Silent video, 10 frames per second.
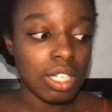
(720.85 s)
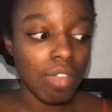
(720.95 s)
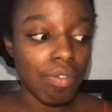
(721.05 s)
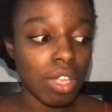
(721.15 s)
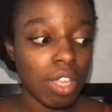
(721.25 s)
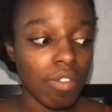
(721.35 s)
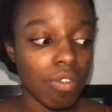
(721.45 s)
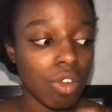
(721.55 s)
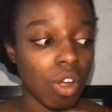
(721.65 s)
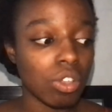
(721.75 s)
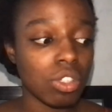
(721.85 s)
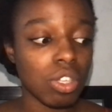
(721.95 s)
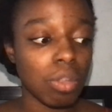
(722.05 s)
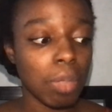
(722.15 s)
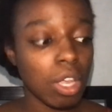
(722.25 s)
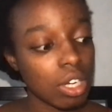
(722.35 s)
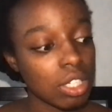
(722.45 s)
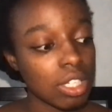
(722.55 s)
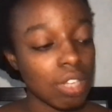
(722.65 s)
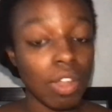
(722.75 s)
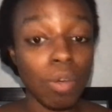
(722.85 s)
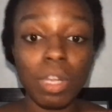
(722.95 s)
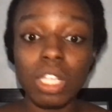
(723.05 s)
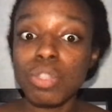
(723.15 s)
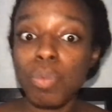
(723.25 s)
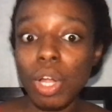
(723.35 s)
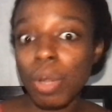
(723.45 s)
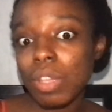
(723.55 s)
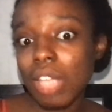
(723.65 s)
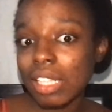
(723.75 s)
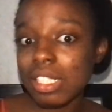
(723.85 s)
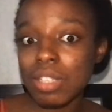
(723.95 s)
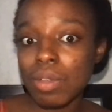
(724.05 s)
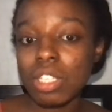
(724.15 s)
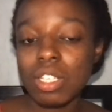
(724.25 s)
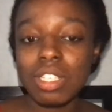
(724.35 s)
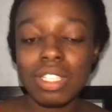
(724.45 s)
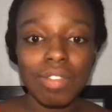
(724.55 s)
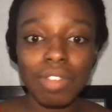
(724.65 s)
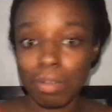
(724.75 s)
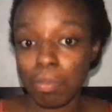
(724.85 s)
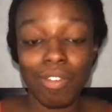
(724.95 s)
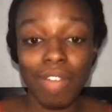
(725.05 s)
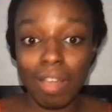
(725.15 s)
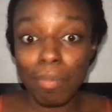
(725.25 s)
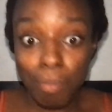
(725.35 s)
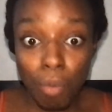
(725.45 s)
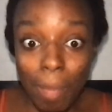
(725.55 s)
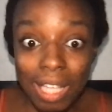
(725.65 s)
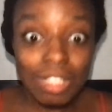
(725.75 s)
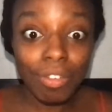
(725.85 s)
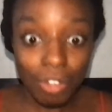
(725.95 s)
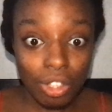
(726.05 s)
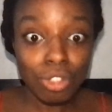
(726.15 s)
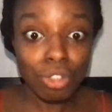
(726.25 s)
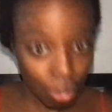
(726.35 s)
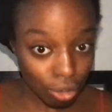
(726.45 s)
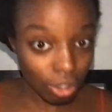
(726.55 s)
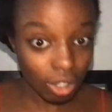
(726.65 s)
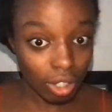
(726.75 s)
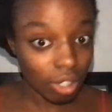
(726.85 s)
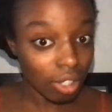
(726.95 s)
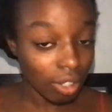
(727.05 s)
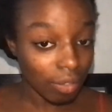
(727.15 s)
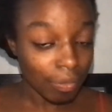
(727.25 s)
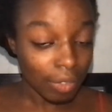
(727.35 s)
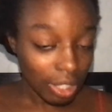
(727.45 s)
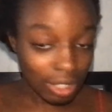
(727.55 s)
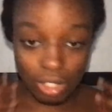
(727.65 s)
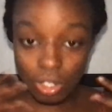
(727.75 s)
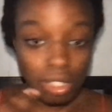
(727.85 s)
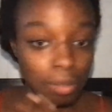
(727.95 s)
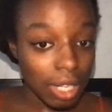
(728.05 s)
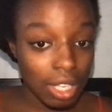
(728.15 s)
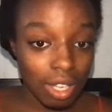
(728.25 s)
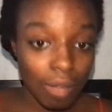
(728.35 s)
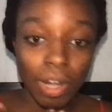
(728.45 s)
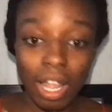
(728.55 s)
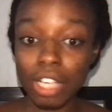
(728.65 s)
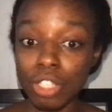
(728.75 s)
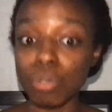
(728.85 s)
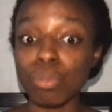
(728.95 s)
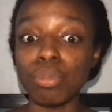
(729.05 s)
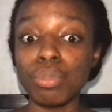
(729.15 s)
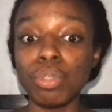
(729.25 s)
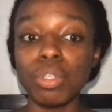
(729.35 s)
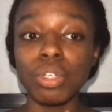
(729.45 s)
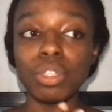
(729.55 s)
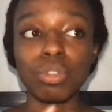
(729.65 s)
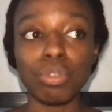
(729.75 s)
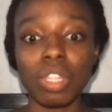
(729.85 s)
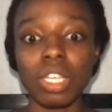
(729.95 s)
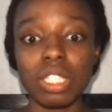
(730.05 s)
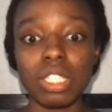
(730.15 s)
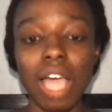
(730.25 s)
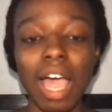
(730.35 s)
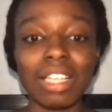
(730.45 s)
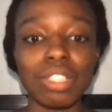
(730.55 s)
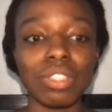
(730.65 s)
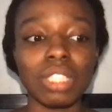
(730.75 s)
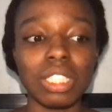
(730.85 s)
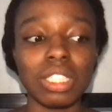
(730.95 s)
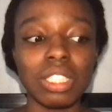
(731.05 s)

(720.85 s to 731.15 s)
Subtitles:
if we can talk to the parents to see if they're willing to work with that situation to see if we can provide better for these children. Because it doesn't mean that what I do through this actually